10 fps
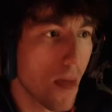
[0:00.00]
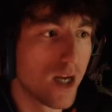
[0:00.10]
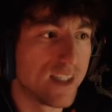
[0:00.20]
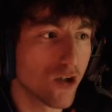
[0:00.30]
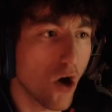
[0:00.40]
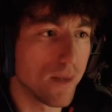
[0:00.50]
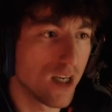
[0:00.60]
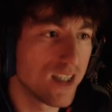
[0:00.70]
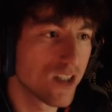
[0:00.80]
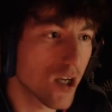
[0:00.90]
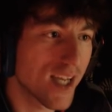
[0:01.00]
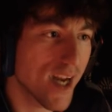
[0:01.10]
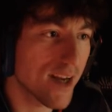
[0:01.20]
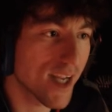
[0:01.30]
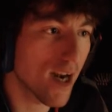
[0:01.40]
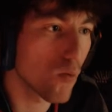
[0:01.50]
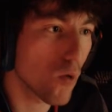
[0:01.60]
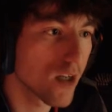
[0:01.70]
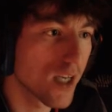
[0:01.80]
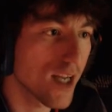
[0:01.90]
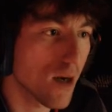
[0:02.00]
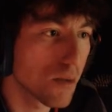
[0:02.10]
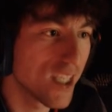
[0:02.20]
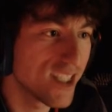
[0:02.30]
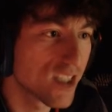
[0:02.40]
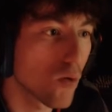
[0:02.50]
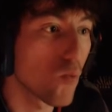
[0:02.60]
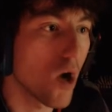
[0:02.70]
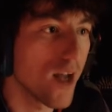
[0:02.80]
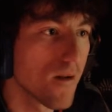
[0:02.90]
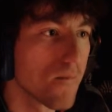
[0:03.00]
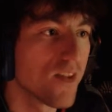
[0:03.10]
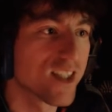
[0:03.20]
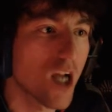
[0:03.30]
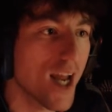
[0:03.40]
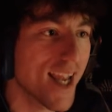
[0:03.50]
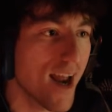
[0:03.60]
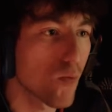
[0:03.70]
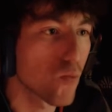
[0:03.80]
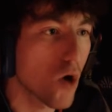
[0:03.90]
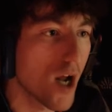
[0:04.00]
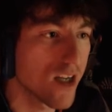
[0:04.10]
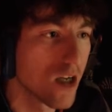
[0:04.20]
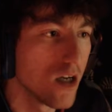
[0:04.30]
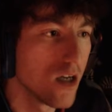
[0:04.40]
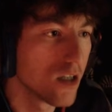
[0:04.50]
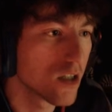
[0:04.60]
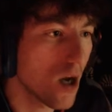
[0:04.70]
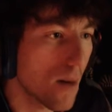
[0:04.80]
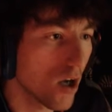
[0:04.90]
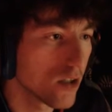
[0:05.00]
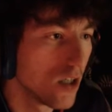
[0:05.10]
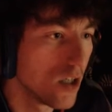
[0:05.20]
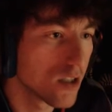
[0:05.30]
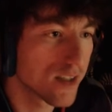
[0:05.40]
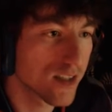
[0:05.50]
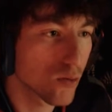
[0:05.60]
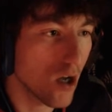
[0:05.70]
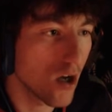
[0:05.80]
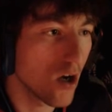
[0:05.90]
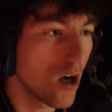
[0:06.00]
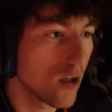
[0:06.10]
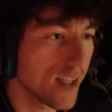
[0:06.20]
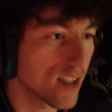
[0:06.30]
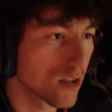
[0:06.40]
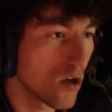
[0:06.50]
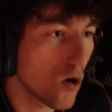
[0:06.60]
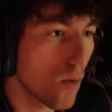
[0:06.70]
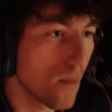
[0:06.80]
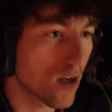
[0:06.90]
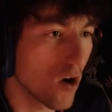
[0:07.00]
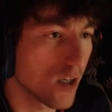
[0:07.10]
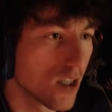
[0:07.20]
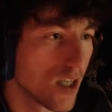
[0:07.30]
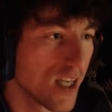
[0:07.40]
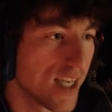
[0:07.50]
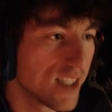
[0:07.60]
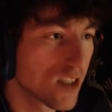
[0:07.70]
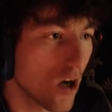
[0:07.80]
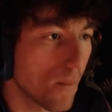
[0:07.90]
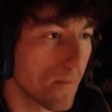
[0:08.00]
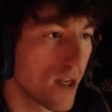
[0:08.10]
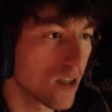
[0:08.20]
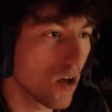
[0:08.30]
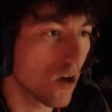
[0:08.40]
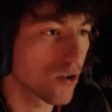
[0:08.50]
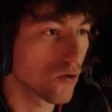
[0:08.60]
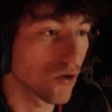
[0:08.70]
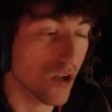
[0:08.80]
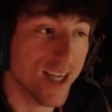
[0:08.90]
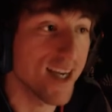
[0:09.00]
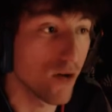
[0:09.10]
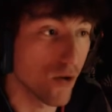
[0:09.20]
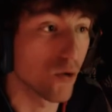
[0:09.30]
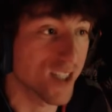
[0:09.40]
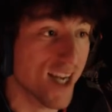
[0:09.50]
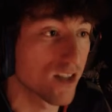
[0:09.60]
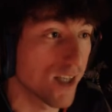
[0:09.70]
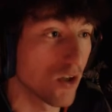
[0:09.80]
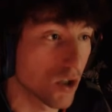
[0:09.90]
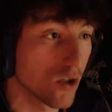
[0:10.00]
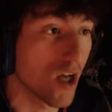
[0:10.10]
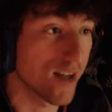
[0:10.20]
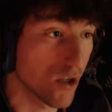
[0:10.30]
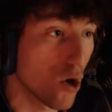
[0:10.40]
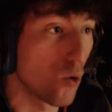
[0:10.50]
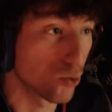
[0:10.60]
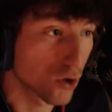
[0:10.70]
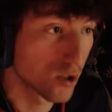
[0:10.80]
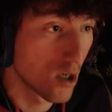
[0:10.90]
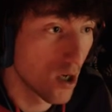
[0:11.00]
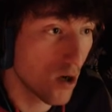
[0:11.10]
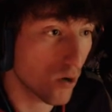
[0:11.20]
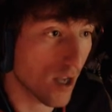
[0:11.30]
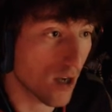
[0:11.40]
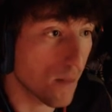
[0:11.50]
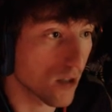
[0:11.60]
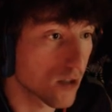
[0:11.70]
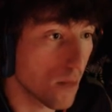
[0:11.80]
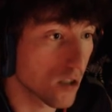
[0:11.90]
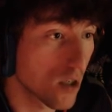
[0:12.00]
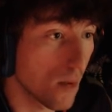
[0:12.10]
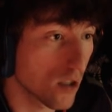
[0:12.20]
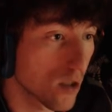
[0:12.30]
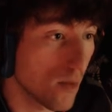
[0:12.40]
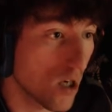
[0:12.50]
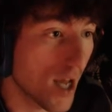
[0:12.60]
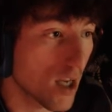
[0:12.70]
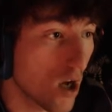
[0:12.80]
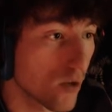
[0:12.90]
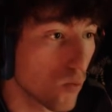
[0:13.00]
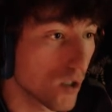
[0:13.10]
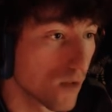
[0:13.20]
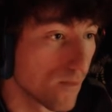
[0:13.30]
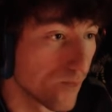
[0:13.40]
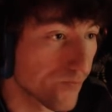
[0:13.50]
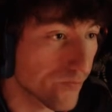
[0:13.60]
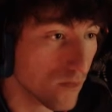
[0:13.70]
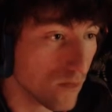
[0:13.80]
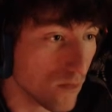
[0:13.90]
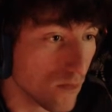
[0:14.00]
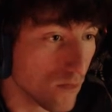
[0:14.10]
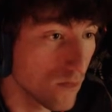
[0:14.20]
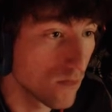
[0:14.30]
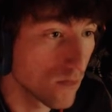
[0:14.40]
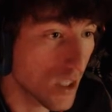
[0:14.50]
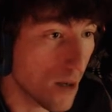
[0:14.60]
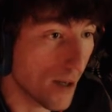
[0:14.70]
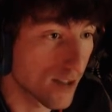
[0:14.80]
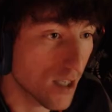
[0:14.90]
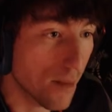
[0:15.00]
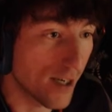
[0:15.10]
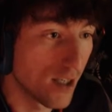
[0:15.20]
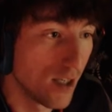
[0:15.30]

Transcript: He's on me. He's on. Can I can I run? Can please run? This guy can't run. Come on. This one. Uh yes. Oh my god. He's got big nostrils. I hear those exhales on that nose. Okay, come on, come on, come on, come on. I gotta run. Come on, come on.